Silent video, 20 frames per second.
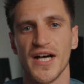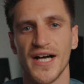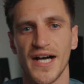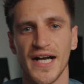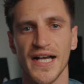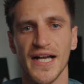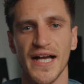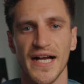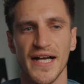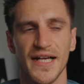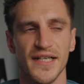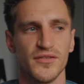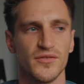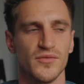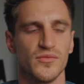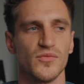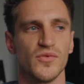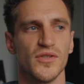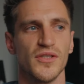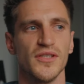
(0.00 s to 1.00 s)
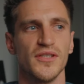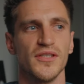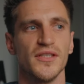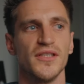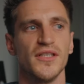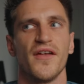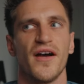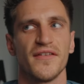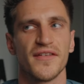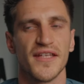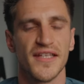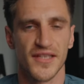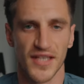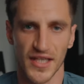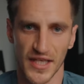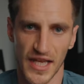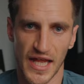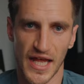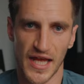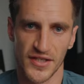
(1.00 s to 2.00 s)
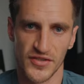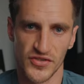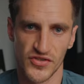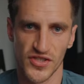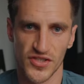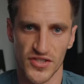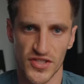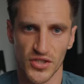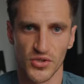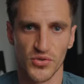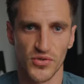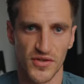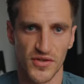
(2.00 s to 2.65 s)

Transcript: that I had were, I think the lines are too